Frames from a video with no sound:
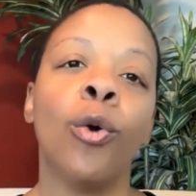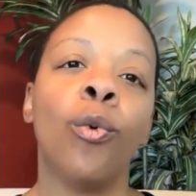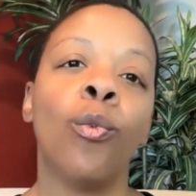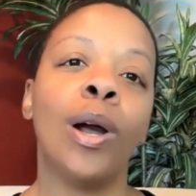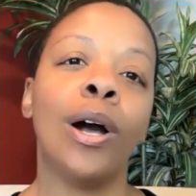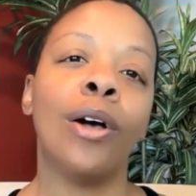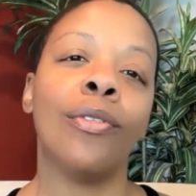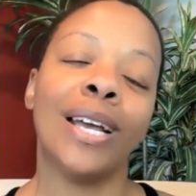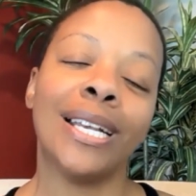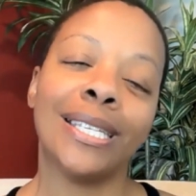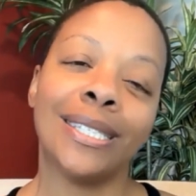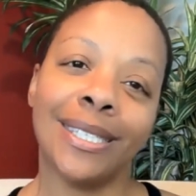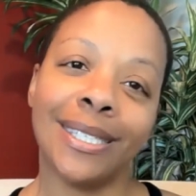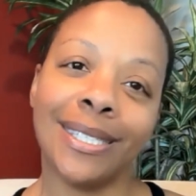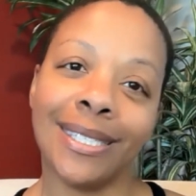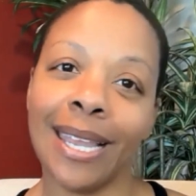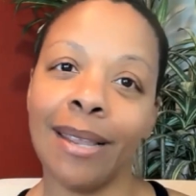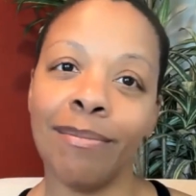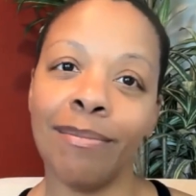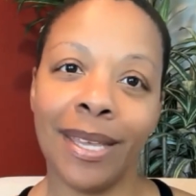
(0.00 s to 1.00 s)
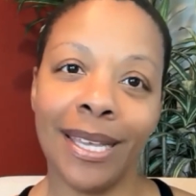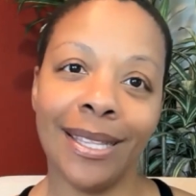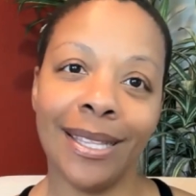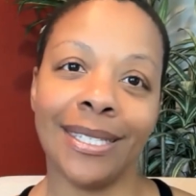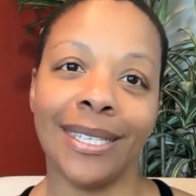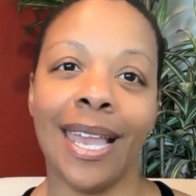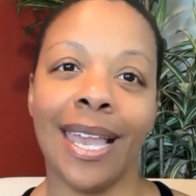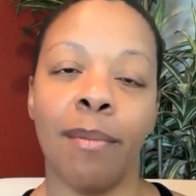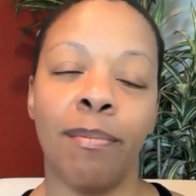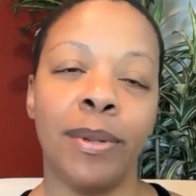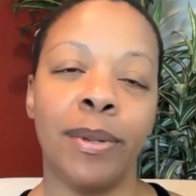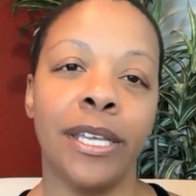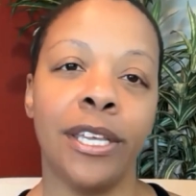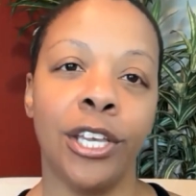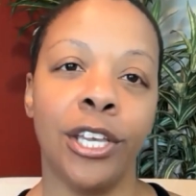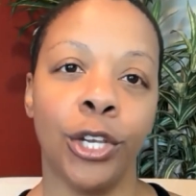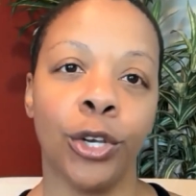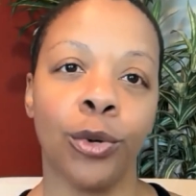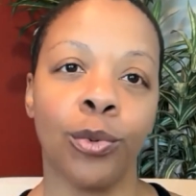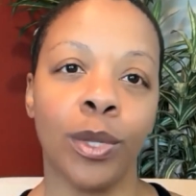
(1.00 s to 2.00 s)
Well, that's the same thing that's happening
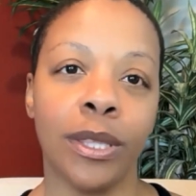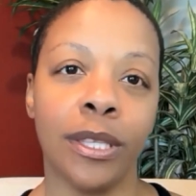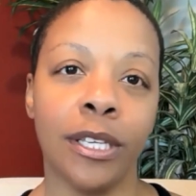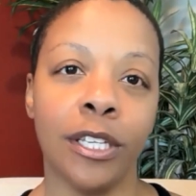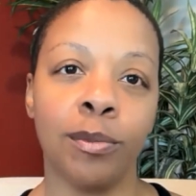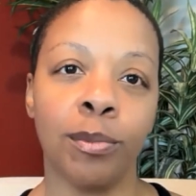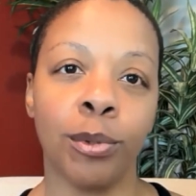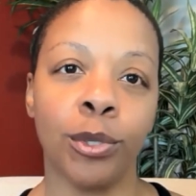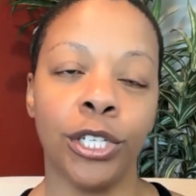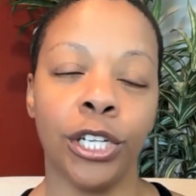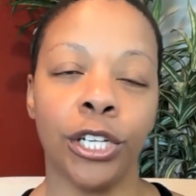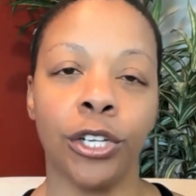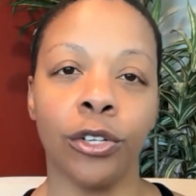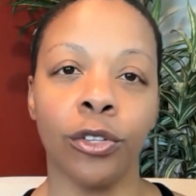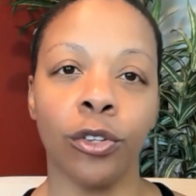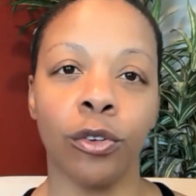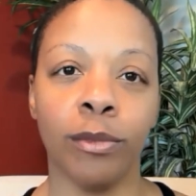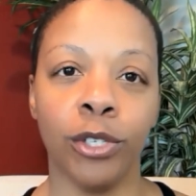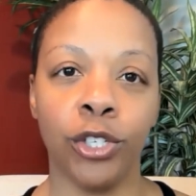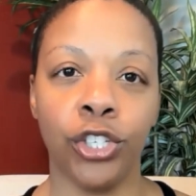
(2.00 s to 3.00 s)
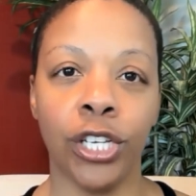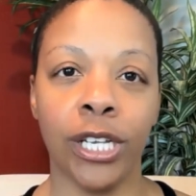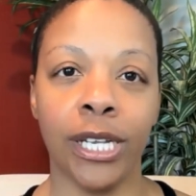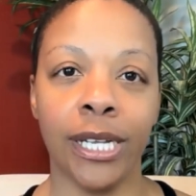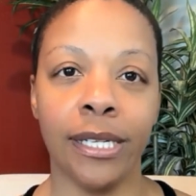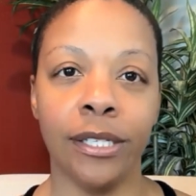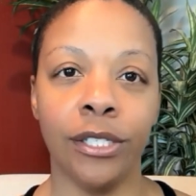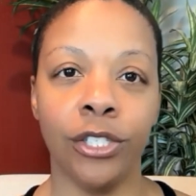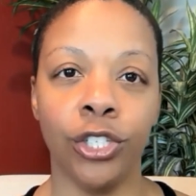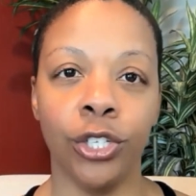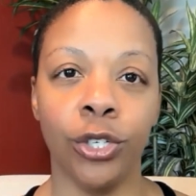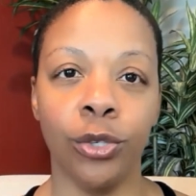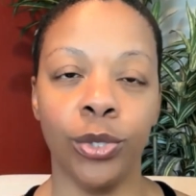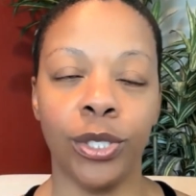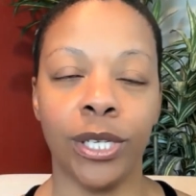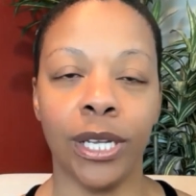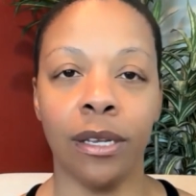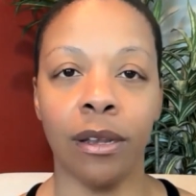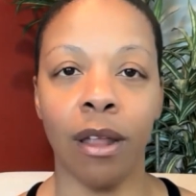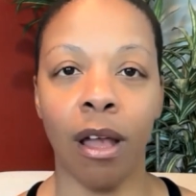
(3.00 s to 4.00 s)
here with these particular machines
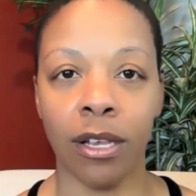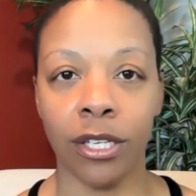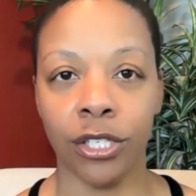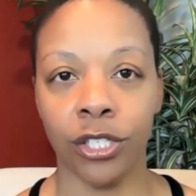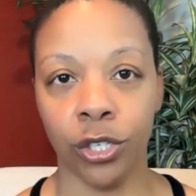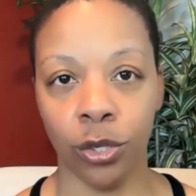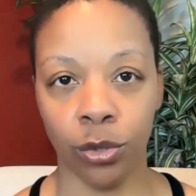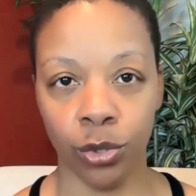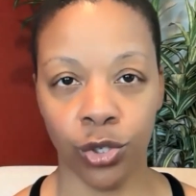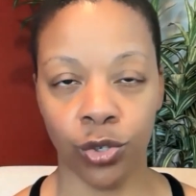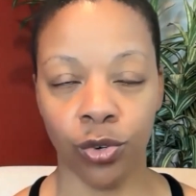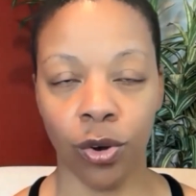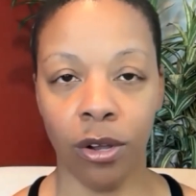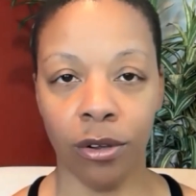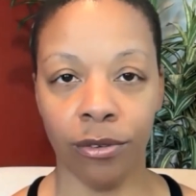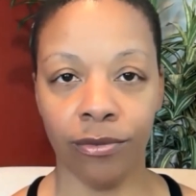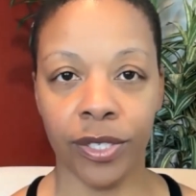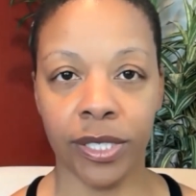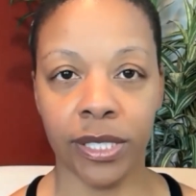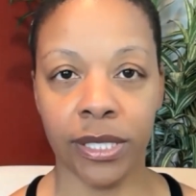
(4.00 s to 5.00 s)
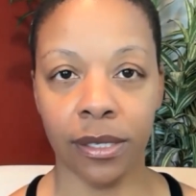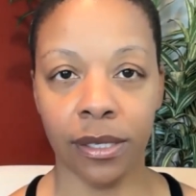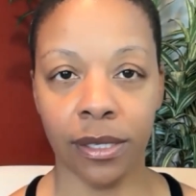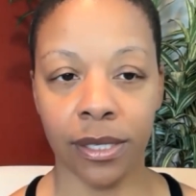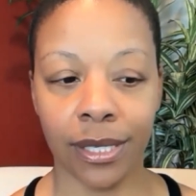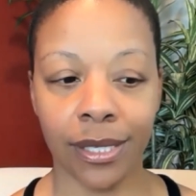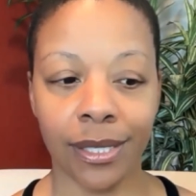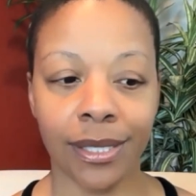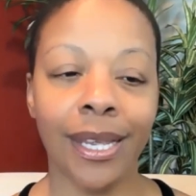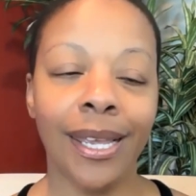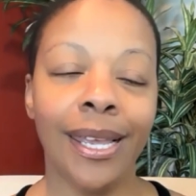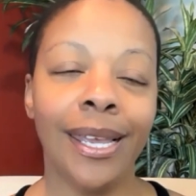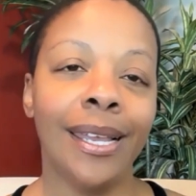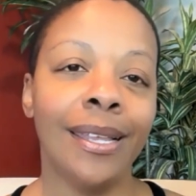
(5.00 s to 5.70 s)
used in OsteoStrong facilities.